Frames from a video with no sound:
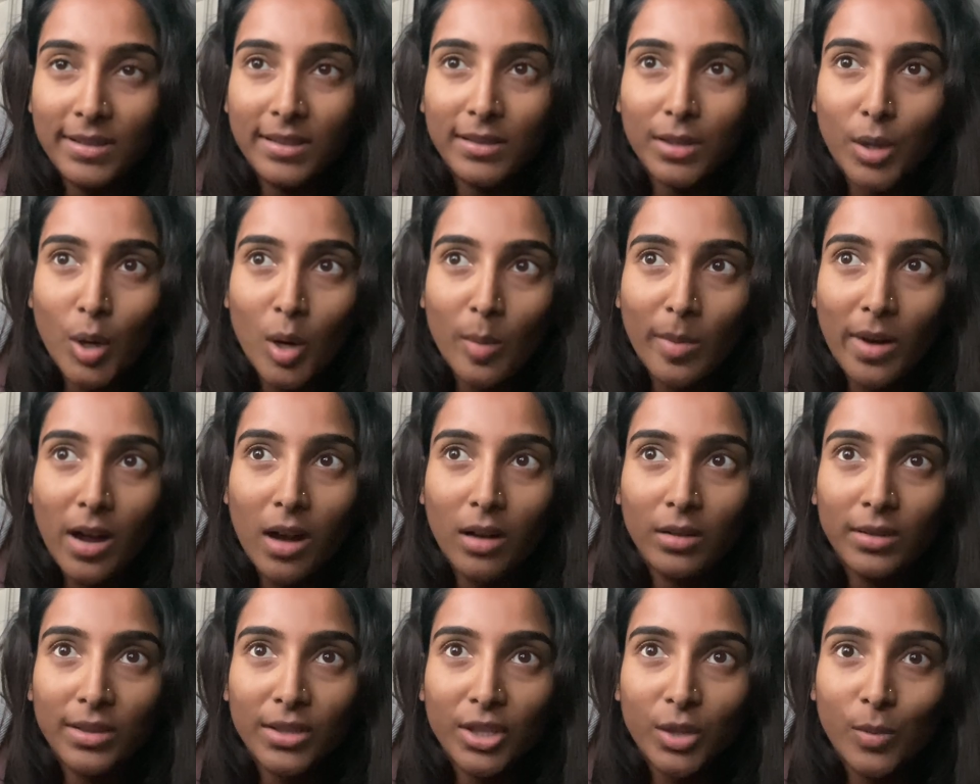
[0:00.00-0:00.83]
So
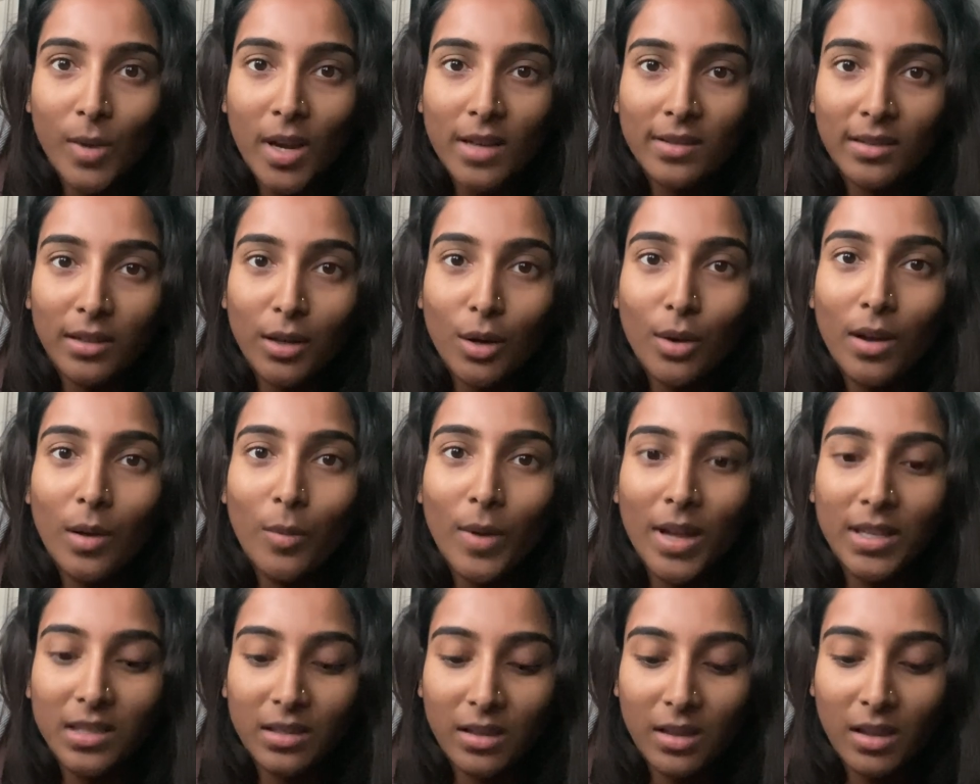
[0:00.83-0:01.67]
about 2 weeks ago, I
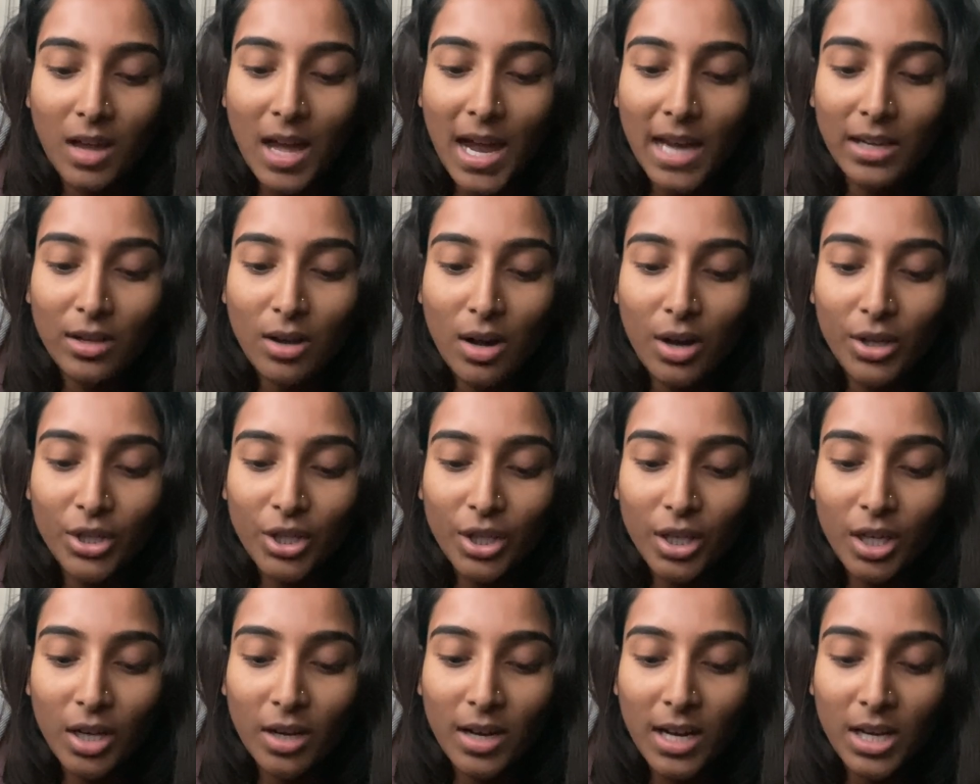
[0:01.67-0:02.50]
went to the eye
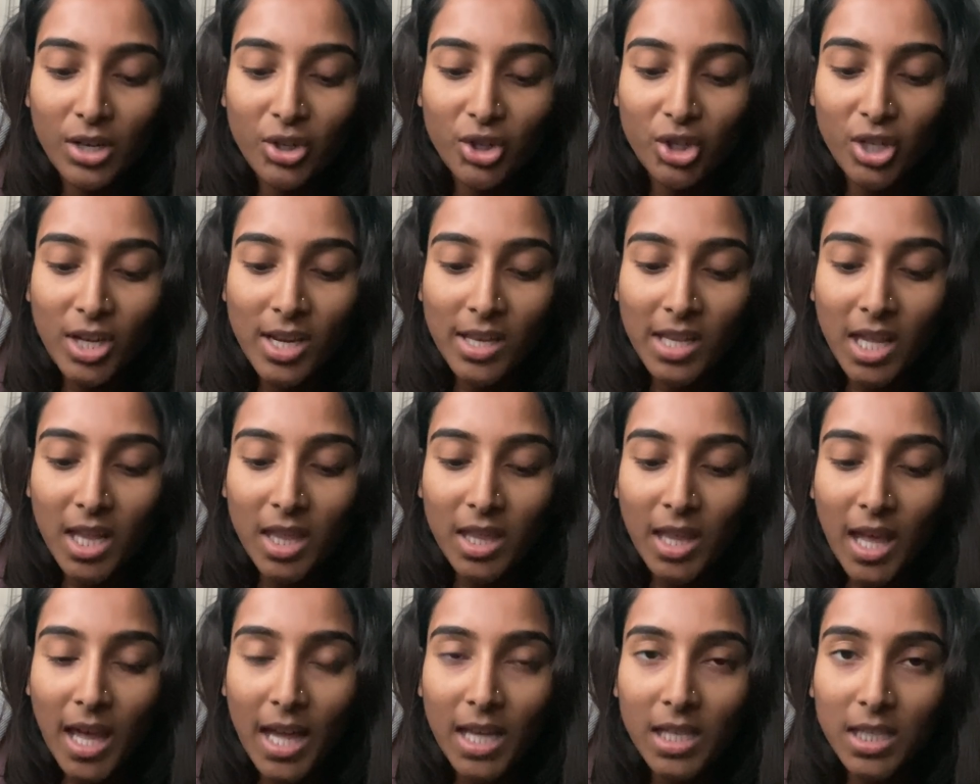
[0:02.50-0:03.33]
doctor and she said
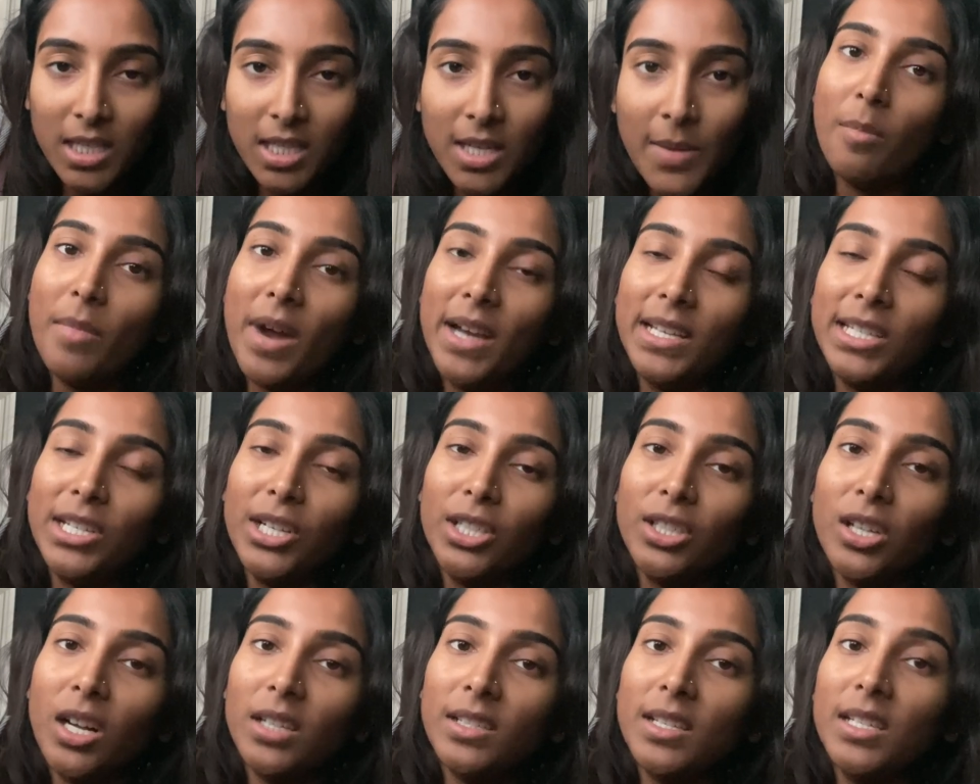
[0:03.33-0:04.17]
that my tear
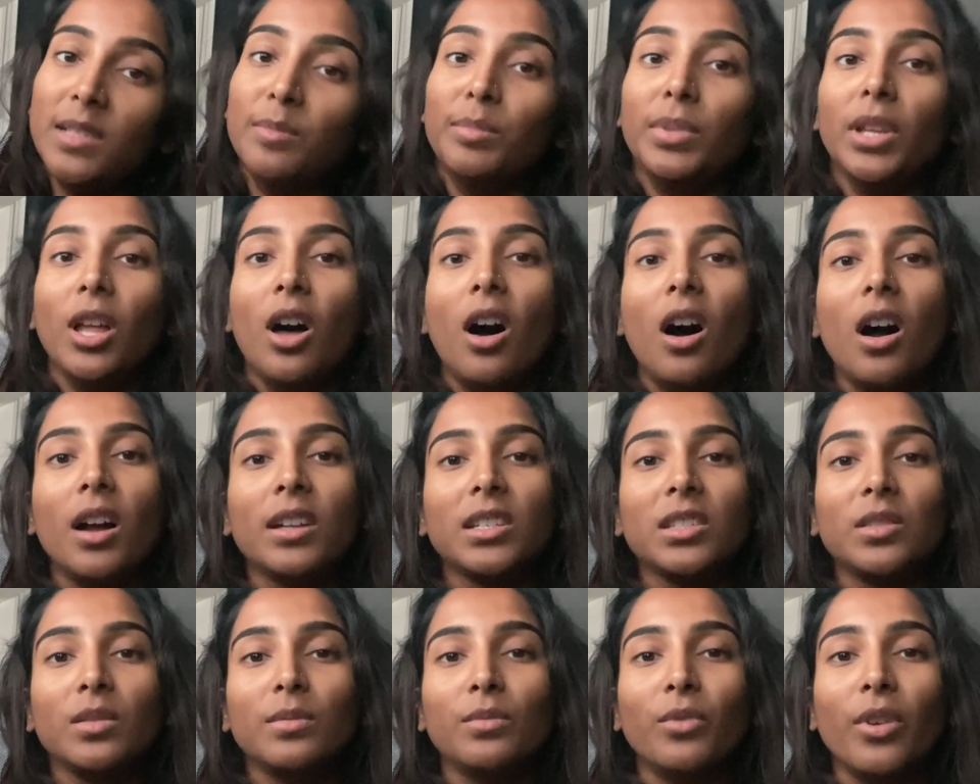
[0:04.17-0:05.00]
duct is
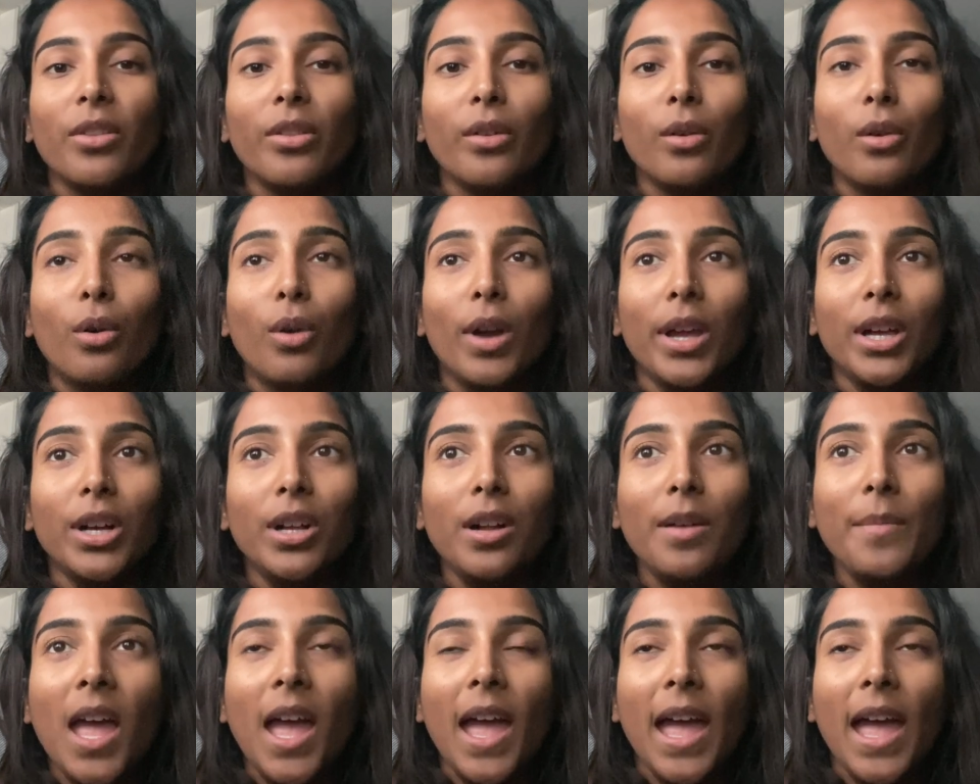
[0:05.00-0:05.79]
blocked with oil.